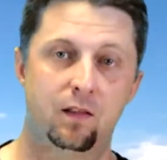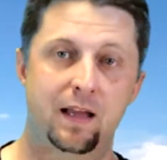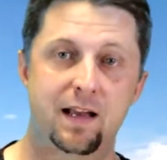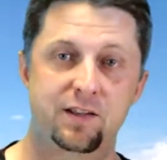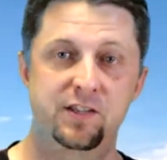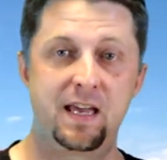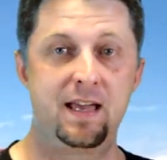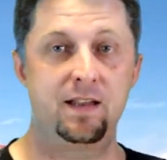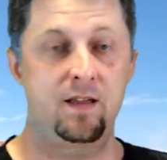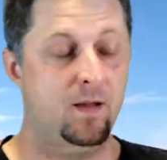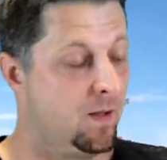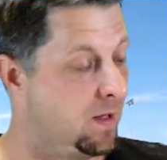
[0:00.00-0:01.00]
like I
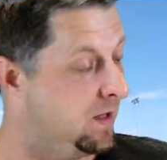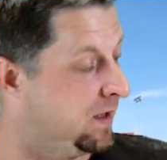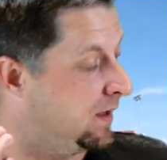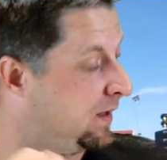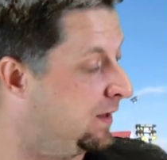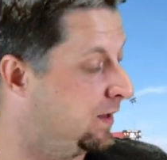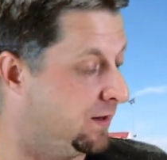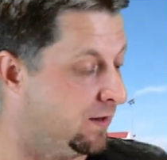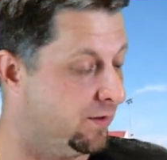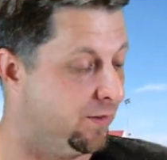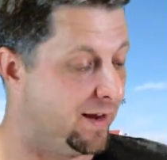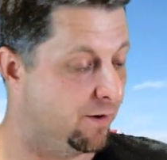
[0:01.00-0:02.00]
said,
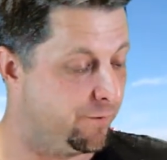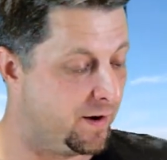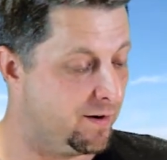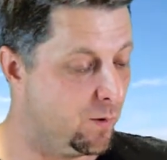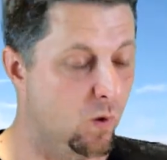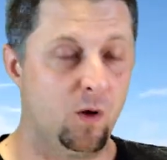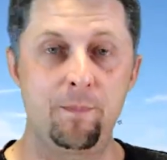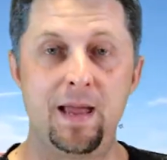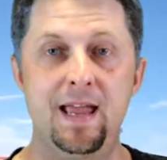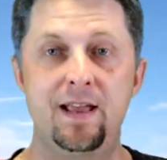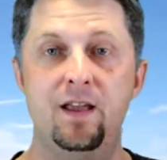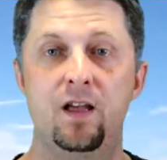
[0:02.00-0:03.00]
they are very well
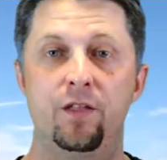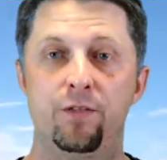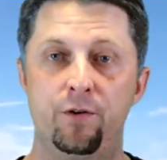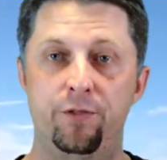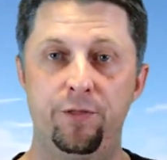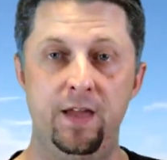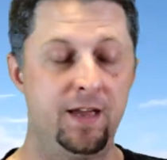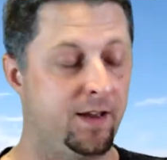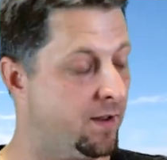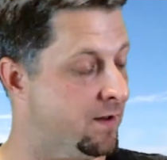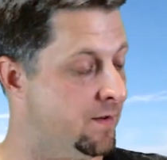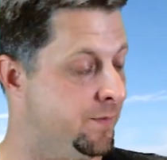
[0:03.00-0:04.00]
made. They're
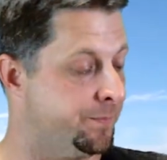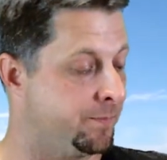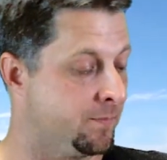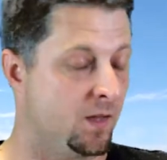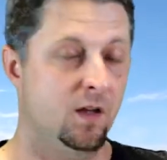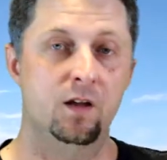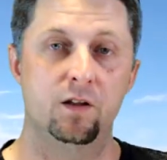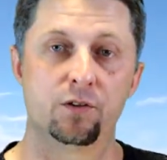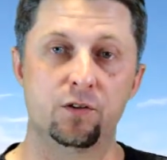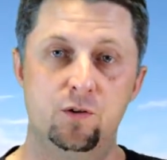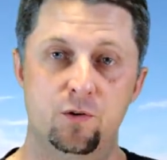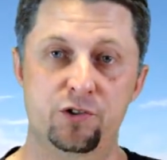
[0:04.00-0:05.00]
thick,
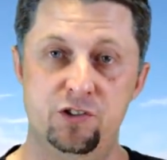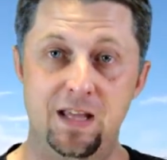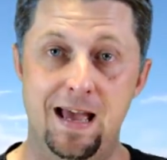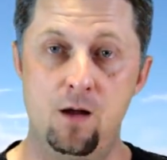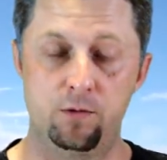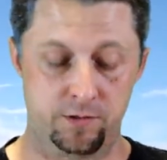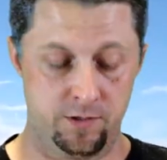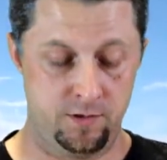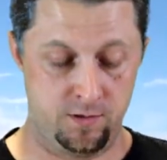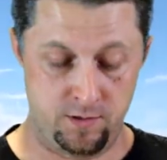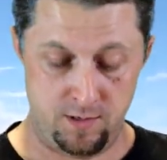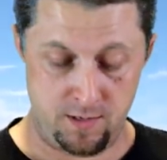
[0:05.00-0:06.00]
they're stout.
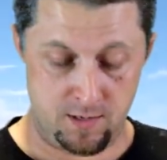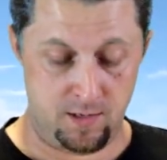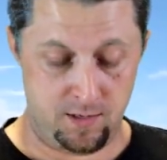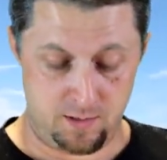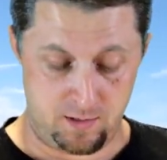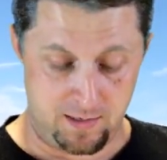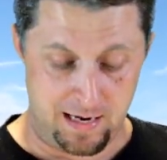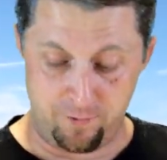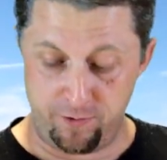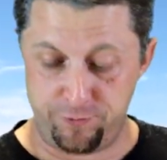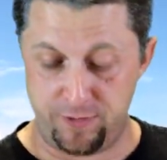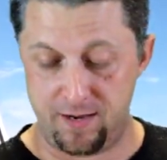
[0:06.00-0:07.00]

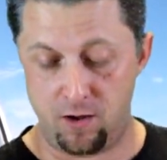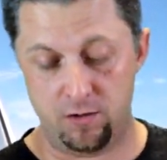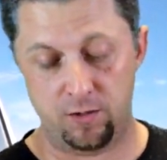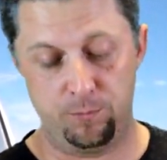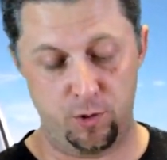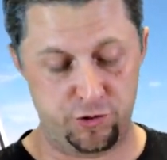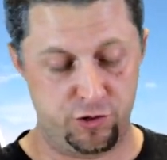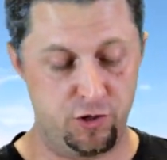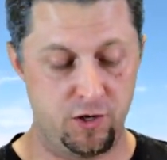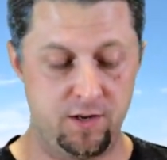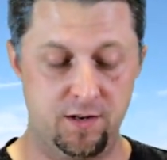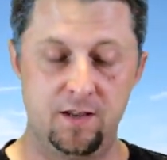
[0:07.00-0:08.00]
Everything on them looks
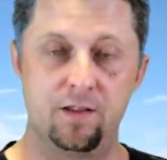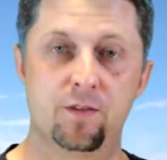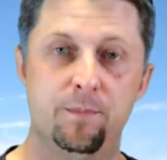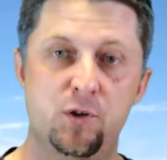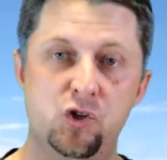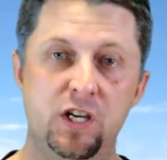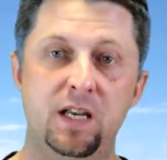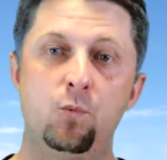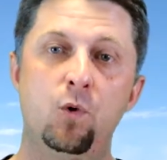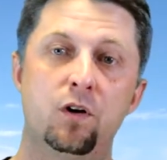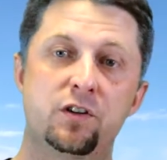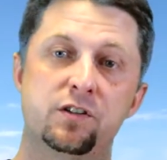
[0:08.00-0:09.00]
good. The machine
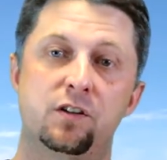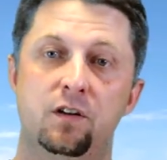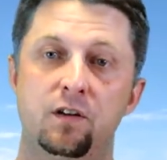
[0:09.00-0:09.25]
work